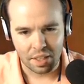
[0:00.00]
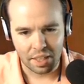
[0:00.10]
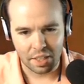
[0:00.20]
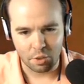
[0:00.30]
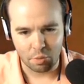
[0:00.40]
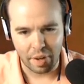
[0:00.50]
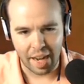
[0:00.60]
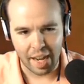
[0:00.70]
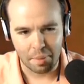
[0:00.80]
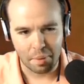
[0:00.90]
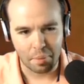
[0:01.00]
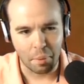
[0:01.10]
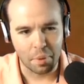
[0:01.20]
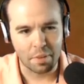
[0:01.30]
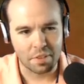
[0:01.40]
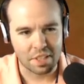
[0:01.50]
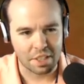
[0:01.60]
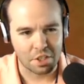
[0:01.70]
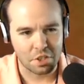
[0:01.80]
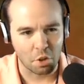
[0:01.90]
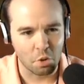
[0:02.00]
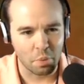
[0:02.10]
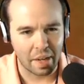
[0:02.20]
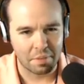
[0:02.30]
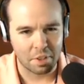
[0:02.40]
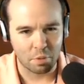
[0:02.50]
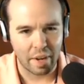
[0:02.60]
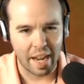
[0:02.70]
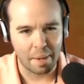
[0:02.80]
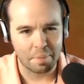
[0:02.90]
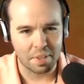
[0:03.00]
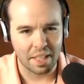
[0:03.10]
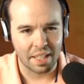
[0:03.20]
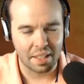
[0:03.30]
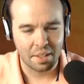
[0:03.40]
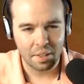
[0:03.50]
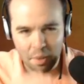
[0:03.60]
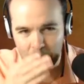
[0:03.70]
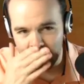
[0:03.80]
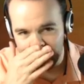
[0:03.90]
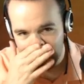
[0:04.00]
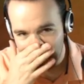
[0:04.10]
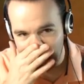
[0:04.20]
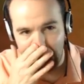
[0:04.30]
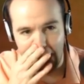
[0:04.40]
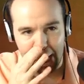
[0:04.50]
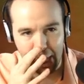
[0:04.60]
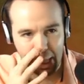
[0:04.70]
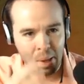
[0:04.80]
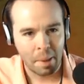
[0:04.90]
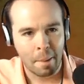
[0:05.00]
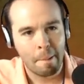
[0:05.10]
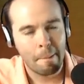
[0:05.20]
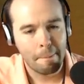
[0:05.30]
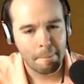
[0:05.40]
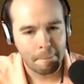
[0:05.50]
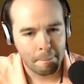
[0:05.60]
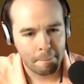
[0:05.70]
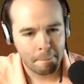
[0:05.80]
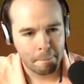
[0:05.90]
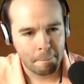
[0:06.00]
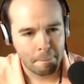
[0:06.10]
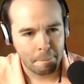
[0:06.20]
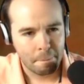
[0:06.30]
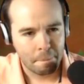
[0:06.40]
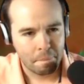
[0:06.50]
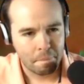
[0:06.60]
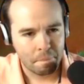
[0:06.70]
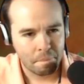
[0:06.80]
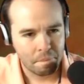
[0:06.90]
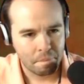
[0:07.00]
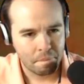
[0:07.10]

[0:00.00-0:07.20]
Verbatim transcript: I can grab? I wonder if it's like a stone we have to grab to like pull away. Yeah, well like this plug here, for instance.